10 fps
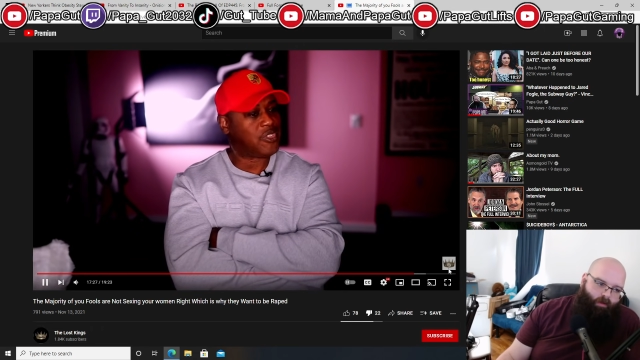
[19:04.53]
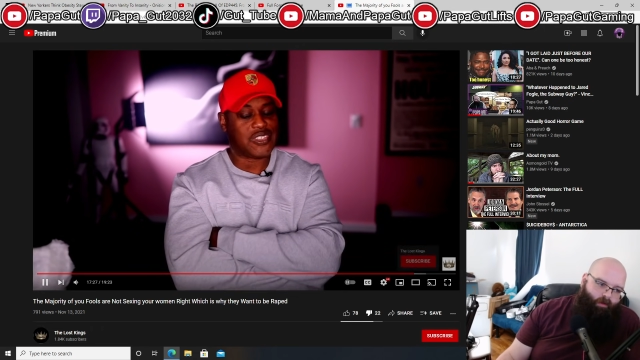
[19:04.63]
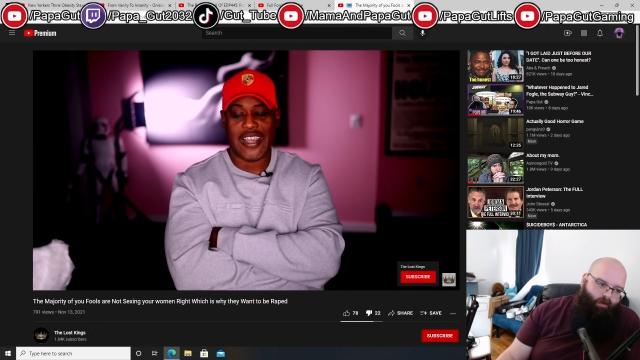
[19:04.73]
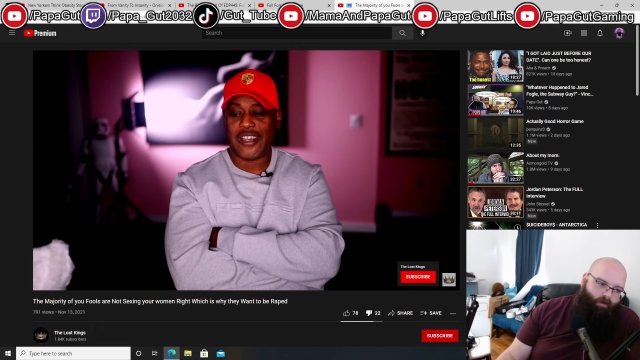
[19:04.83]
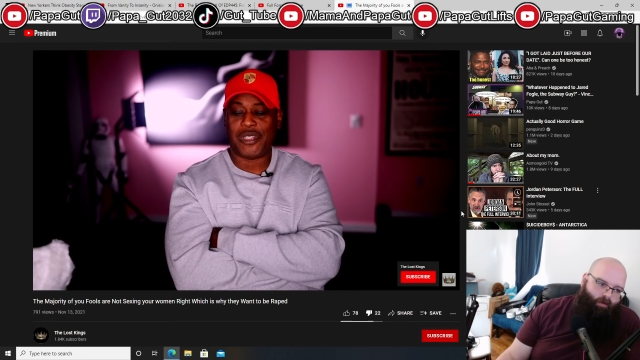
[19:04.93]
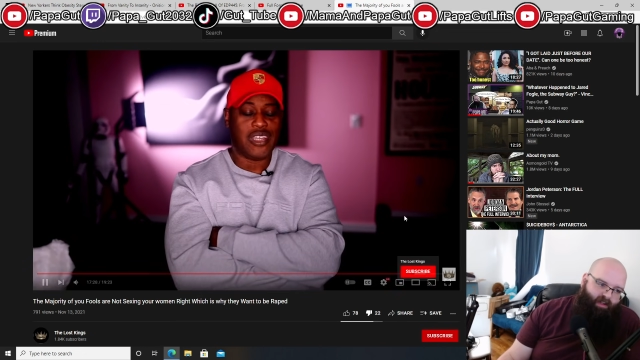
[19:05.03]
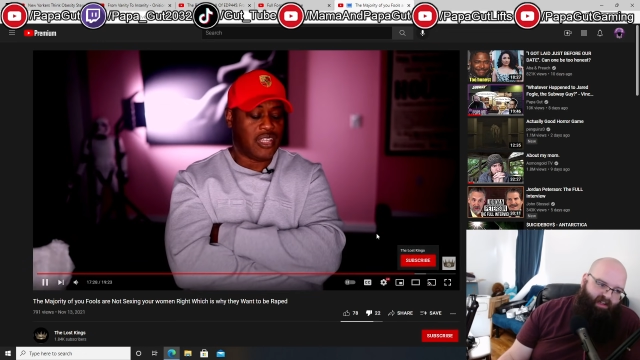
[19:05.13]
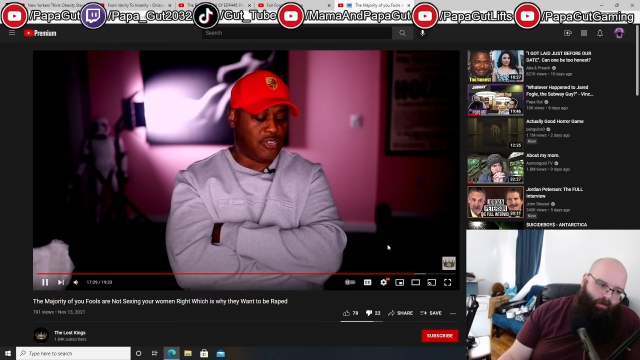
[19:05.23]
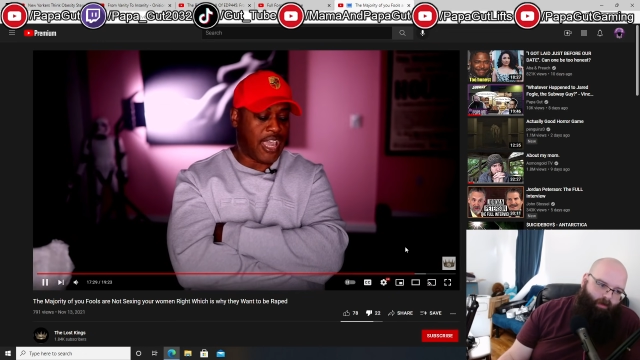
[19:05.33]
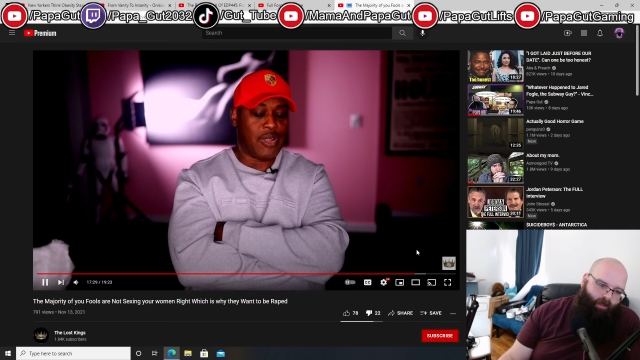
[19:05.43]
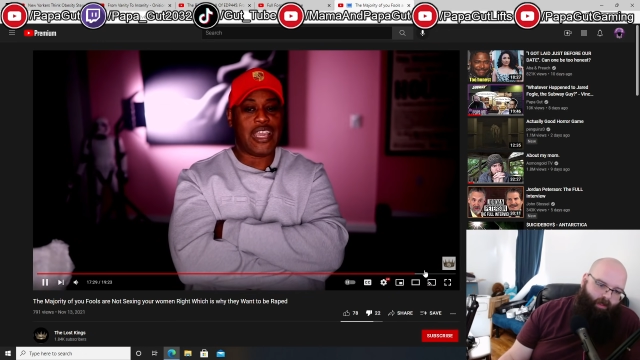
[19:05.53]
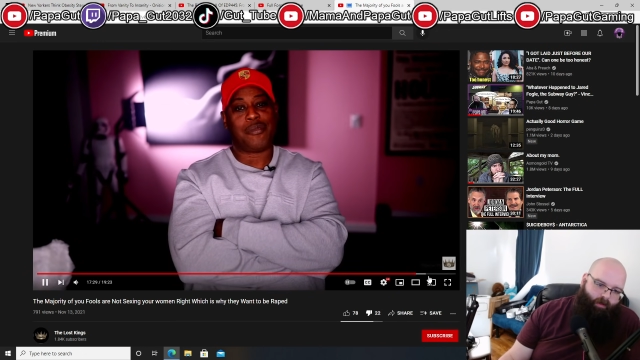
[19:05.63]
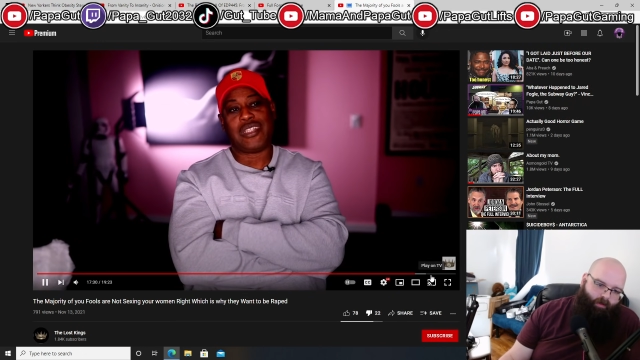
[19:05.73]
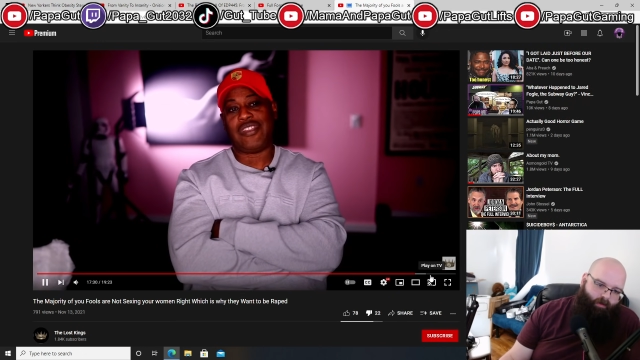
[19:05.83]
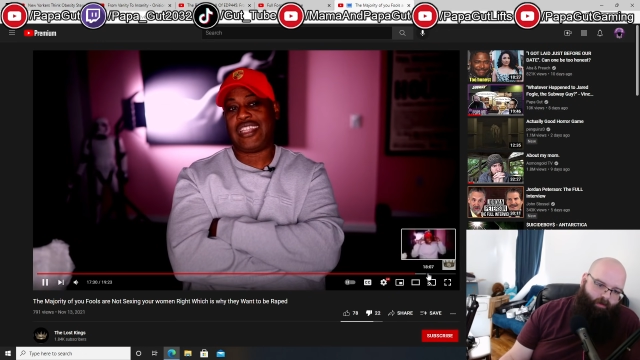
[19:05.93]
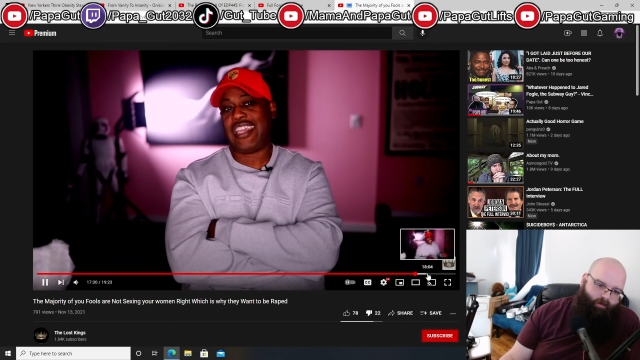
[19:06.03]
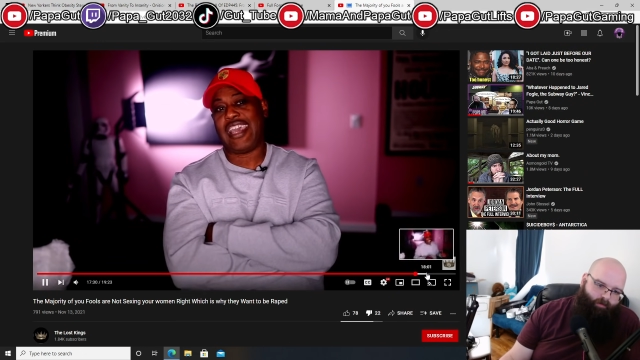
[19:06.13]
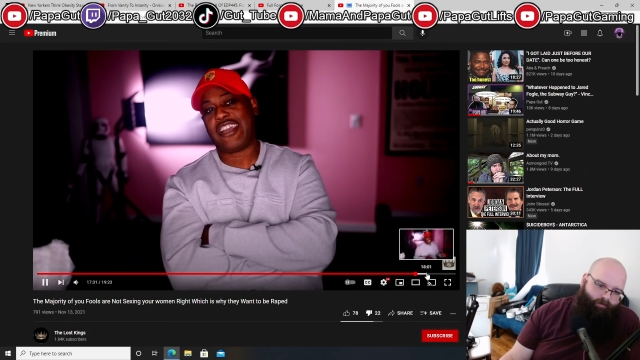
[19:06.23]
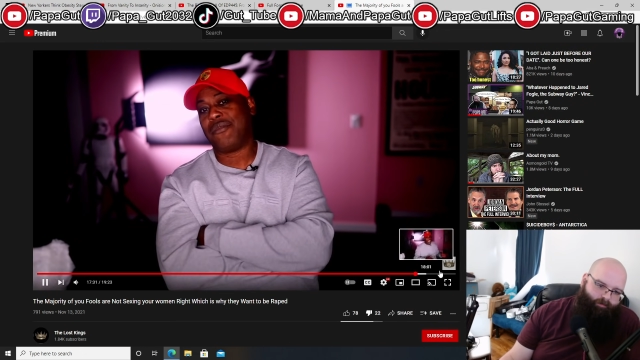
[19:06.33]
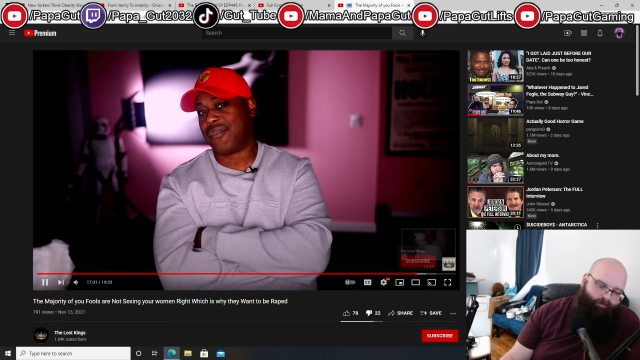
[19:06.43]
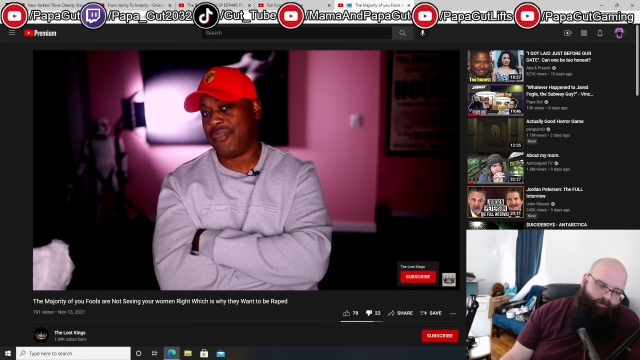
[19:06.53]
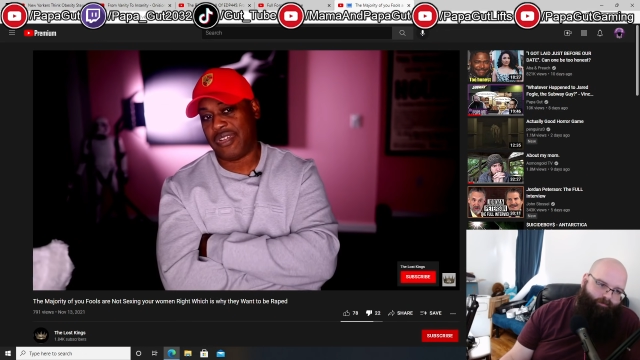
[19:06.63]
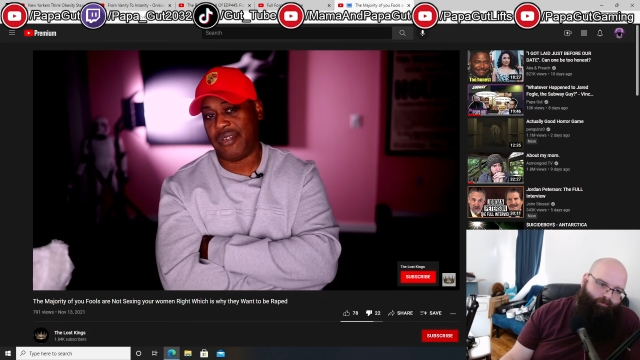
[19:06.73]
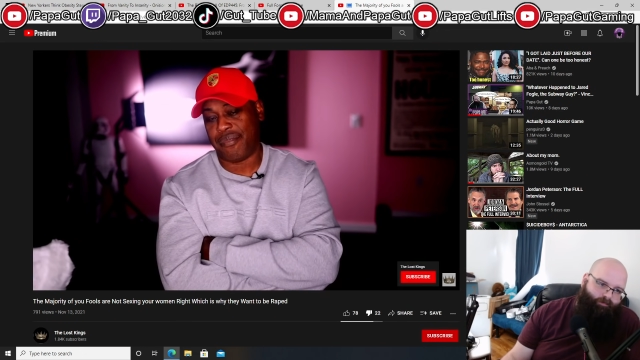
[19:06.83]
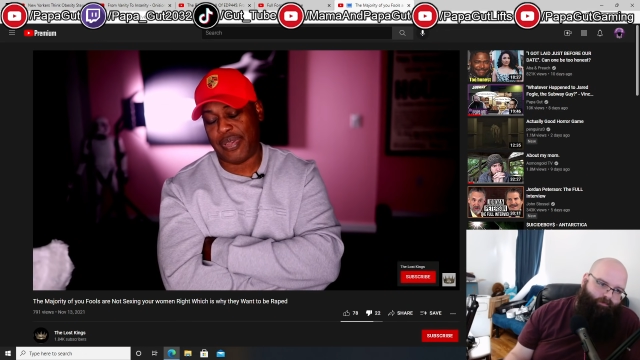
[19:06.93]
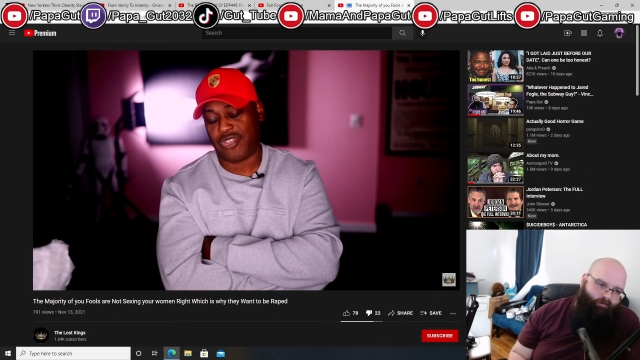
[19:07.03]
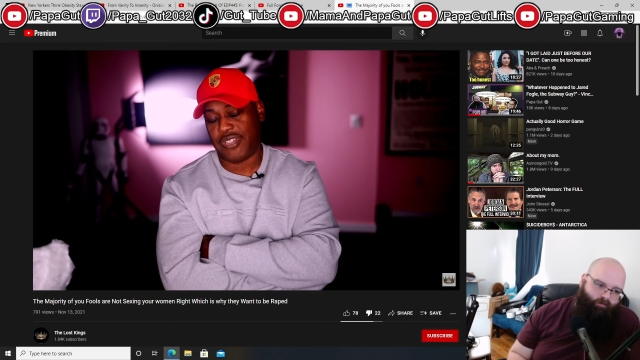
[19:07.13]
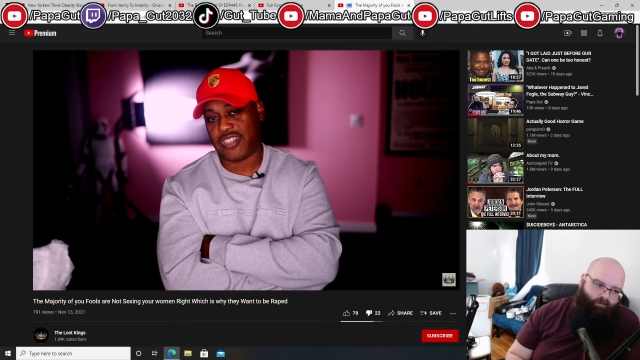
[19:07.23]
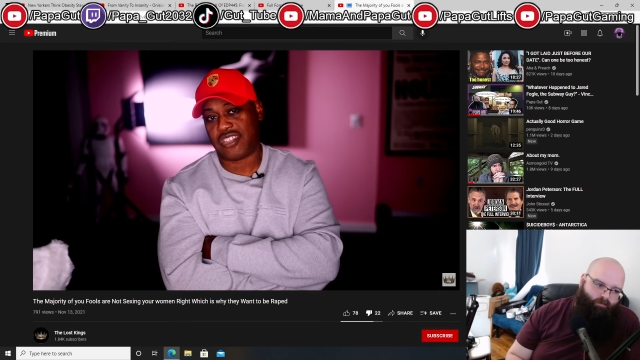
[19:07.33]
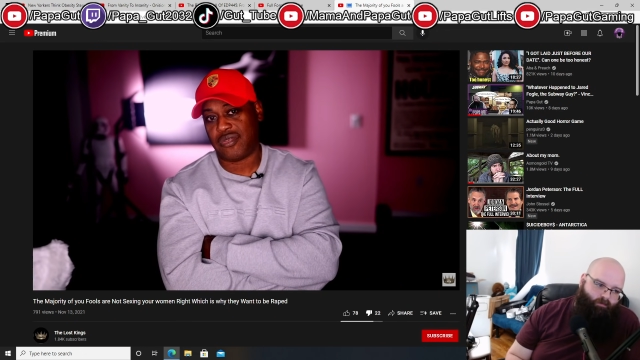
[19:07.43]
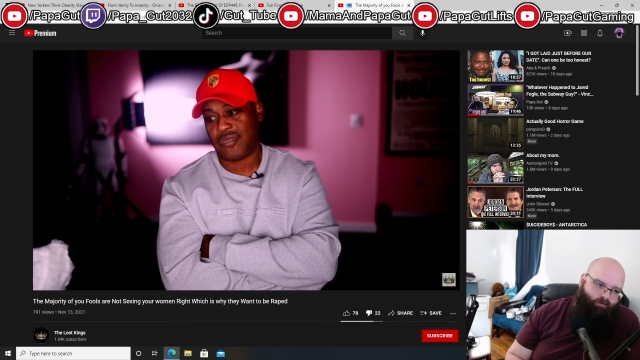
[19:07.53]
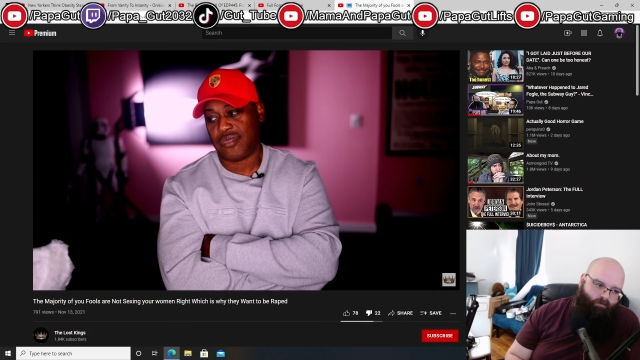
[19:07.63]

They're just not coming. You got women out here believing that they cannot come through um, penetrative sex.